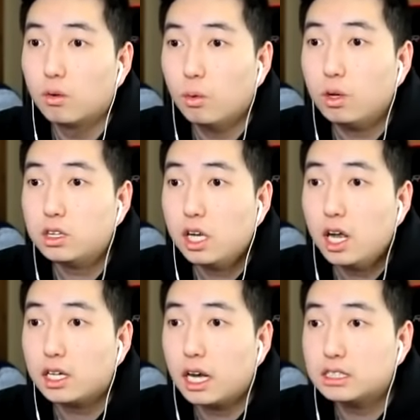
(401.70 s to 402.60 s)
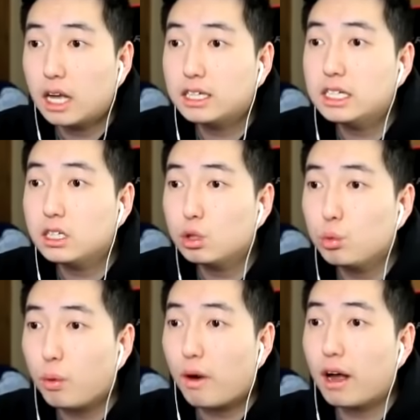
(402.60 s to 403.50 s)
What the heck, guys? I need to
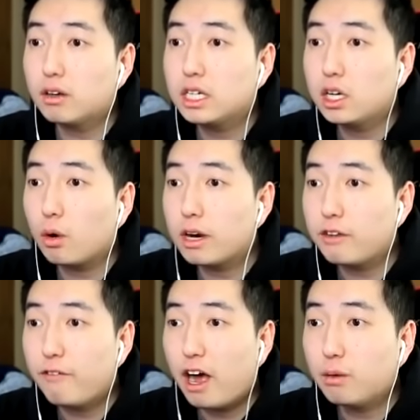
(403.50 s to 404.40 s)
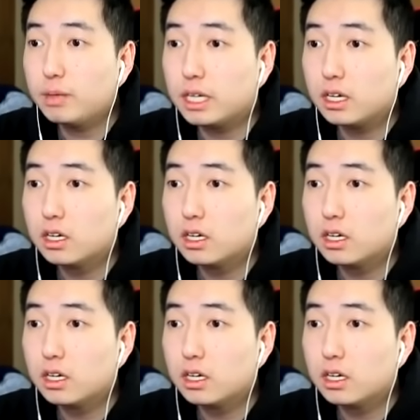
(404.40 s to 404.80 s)
loop around. He already found me.